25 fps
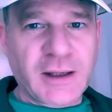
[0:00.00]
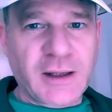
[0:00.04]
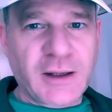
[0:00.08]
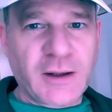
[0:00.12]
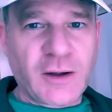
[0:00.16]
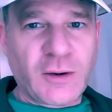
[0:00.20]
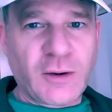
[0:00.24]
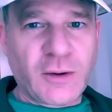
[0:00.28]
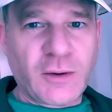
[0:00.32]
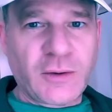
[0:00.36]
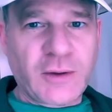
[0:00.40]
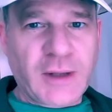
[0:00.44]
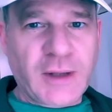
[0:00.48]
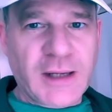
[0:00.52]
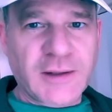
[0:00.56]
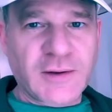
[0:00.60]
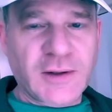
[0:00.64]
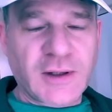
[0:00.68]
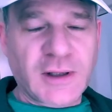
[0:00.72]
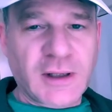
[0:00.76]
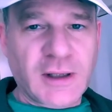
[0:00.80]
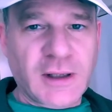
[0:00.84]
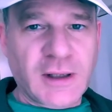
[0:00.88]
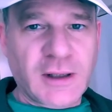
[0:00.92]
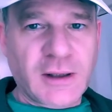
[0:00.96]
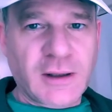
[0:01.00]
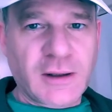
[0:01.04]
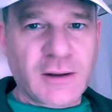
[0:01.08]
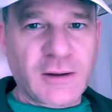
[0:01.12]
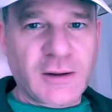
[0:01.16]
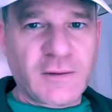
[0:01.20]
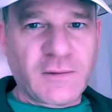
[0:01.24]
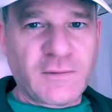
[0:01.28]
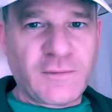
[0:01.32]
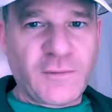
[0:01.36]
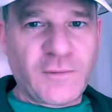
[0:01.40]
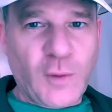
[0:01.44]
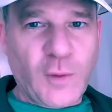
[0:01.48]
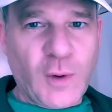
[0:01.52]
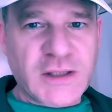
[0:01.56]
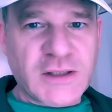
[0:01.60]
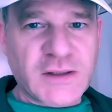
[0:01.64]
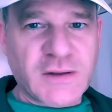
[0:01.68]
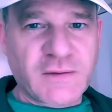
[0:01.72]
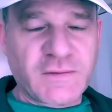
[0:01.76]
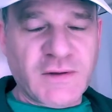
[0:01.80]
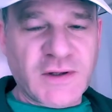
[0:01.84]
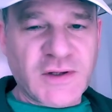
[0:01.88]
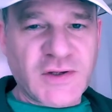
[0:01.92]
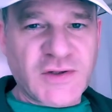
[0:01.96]
you know, like the voice
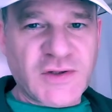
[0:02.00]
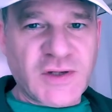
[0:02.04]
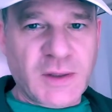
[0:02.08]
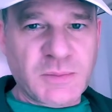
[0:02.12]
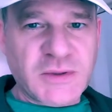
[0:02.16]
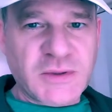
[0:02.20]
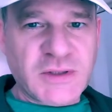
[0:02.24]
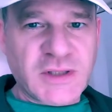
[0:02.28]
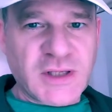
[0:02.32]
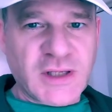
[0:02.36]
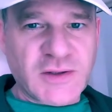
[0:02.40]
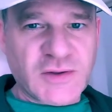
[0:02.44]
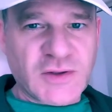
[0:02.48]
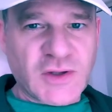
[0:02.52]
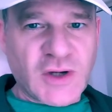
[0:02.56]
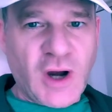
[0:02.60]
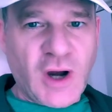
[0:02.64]
of the Simpsons